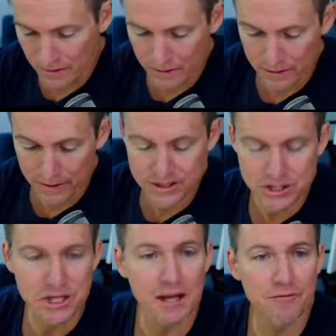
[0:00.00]
let's
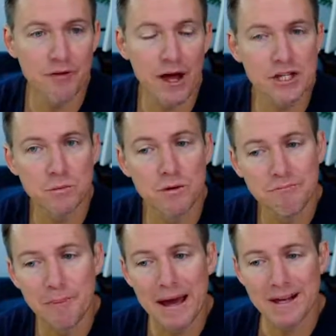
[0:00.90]
say inflation, we've
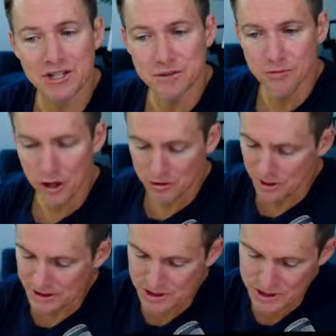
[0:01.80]
banked some growth.
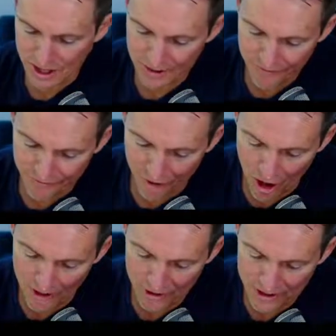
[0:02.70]
Let's say
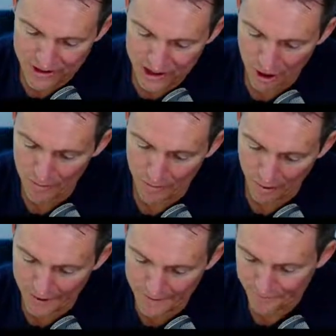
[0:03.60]
5 years go
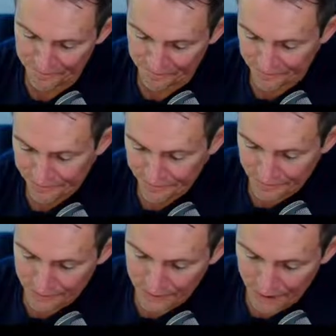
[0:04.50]
by
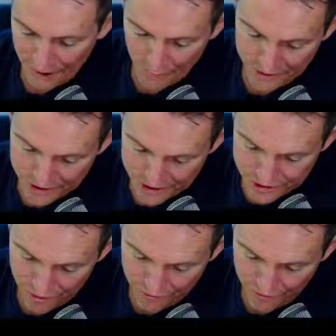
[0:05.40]
and we just
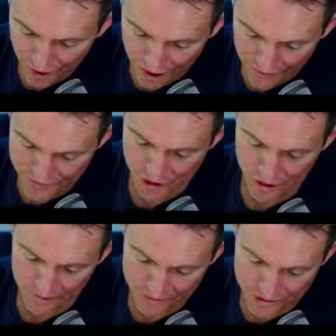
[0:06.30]
do 5
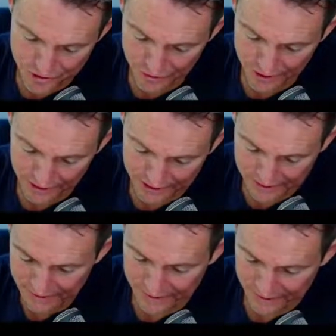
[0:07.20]
times 3.
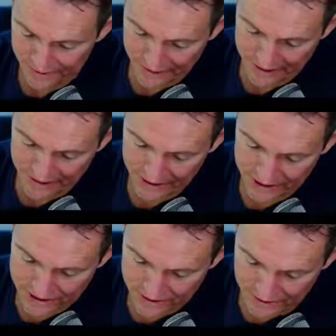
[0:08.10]
That
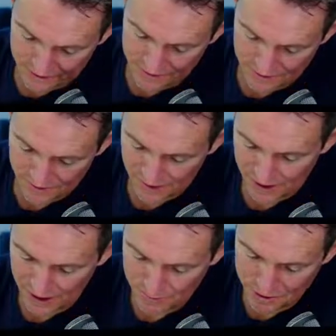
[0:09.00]
is
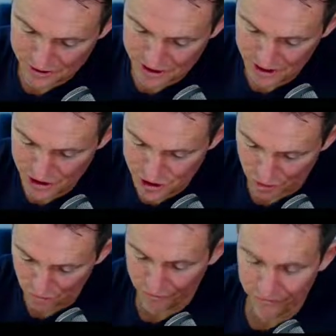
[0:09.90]
a
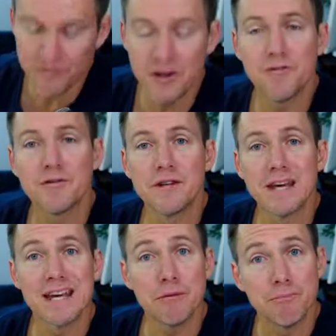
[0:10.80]
potential
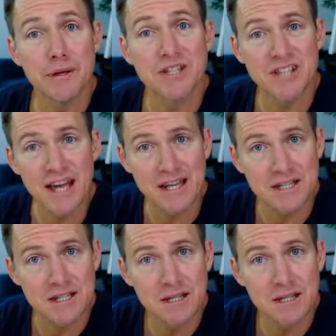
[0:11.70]
15%